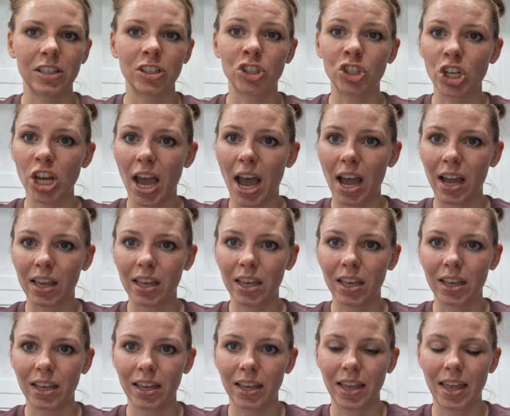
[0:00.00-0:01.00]
Jack
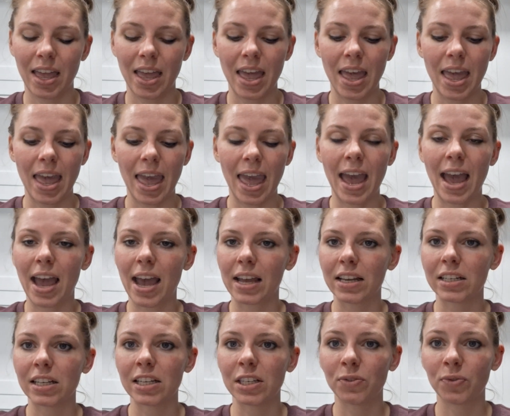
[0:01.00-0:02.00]

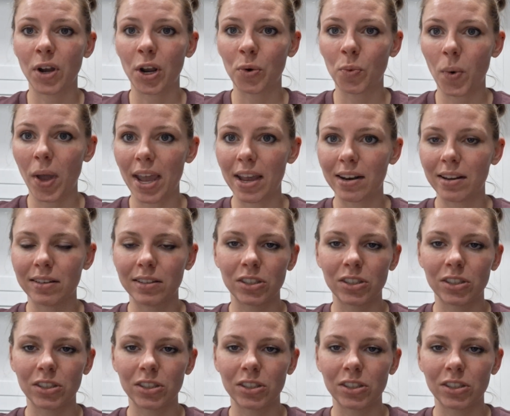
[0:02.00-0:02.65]
and his friend Wade.